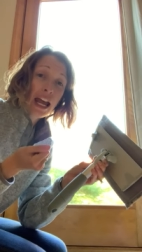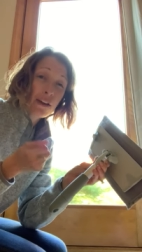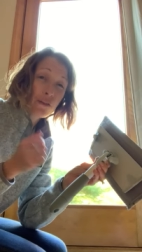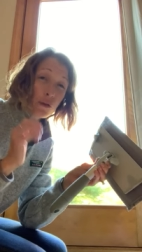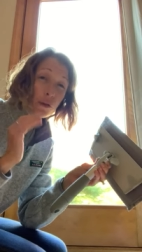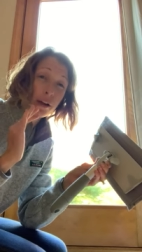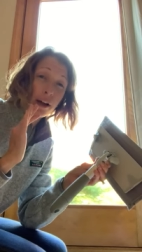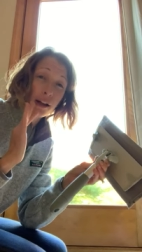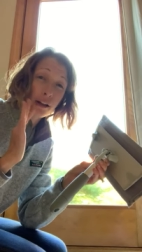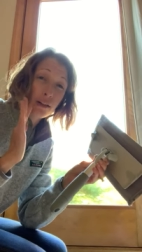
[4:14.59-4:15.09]
If
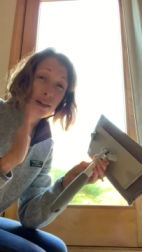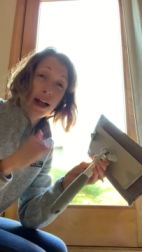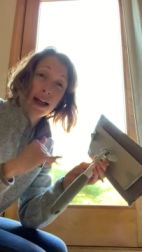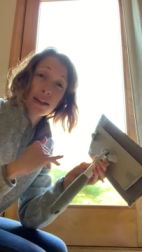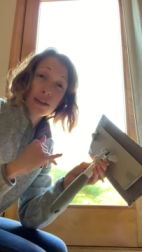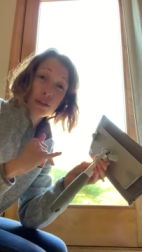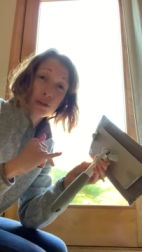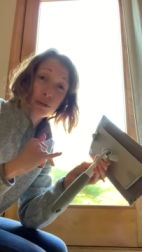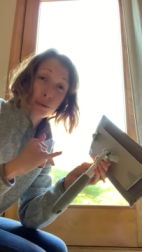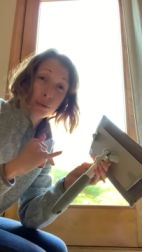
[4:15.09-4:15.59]
you've got
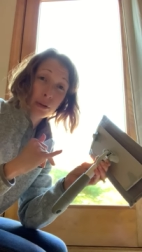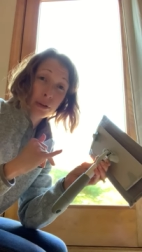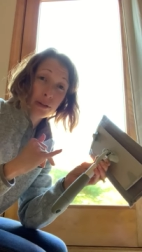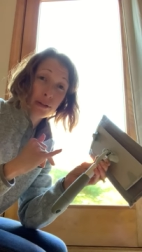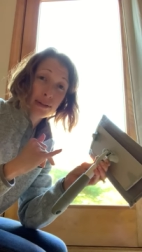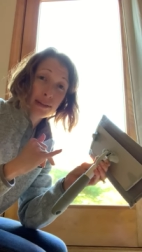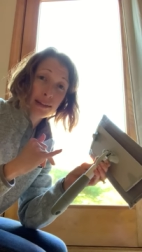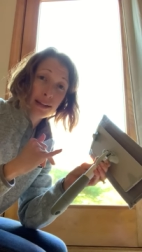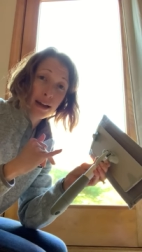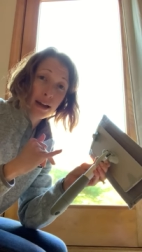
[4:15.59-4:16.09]
glass
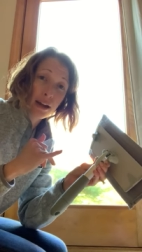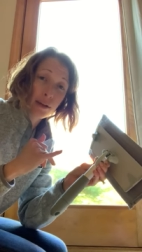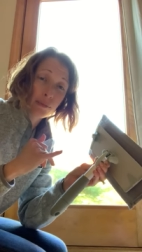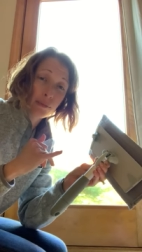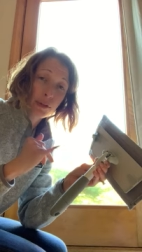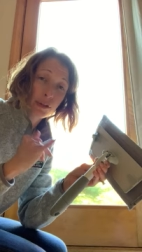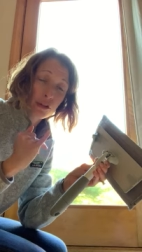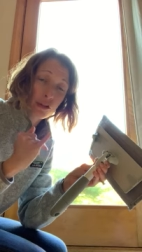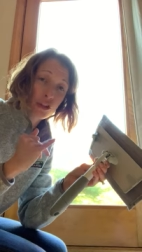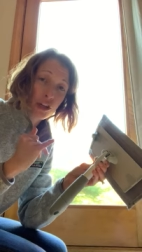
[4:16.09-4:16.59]
doors
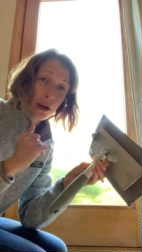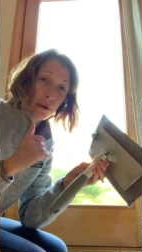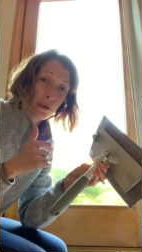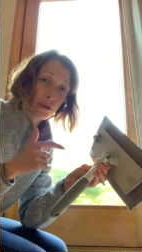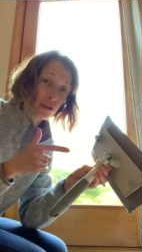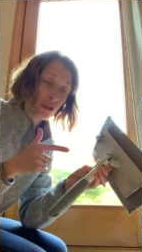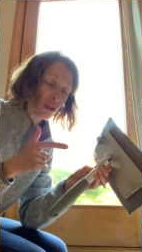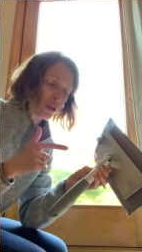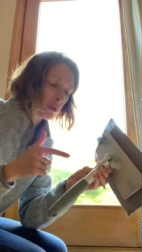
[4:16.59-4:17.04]
um, in your showers, the